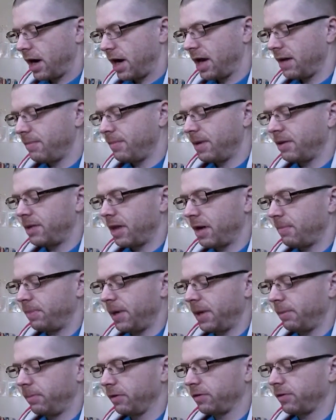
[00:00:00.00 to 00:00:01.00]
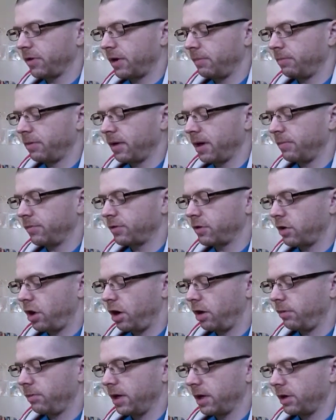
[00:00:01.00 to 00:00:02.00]
I admit that people sometimes
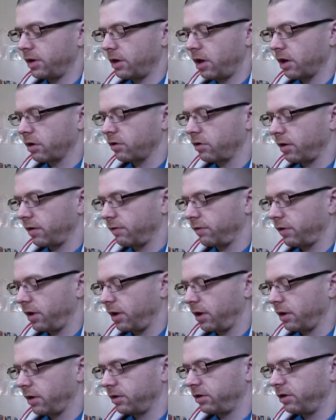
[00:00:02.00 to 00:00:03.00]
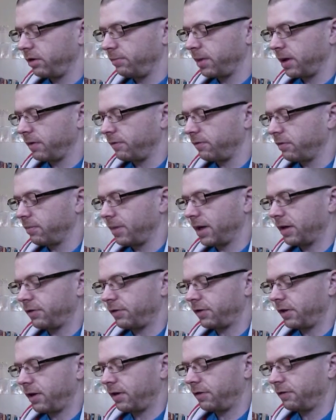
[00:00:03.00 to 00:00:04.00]
call me a doctor of theology, but for
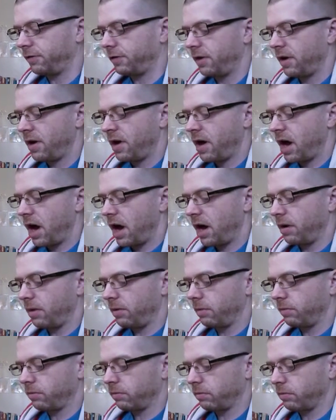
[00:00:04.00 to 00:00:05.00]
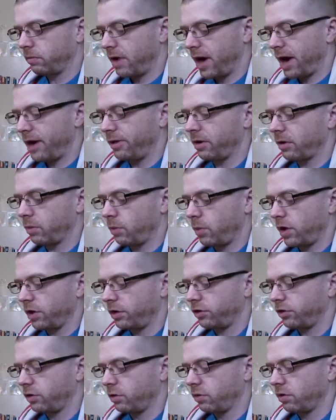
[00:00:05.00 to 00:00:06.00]
myself, I rather
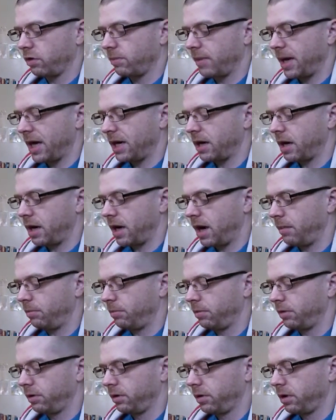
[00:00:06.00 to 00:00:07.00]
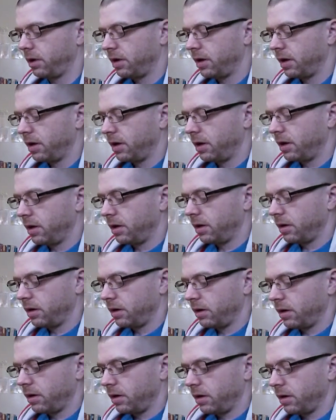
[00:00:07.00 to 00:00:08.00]
wish to remain a humble,
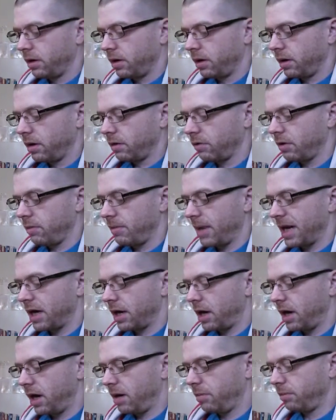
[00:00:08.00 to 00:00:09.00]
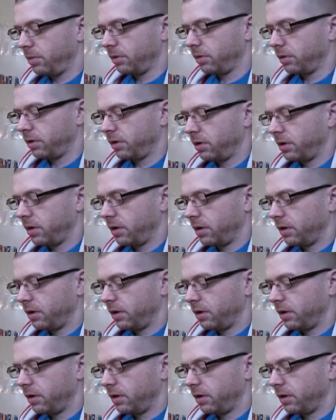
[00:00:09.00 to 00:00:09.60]
remain a humble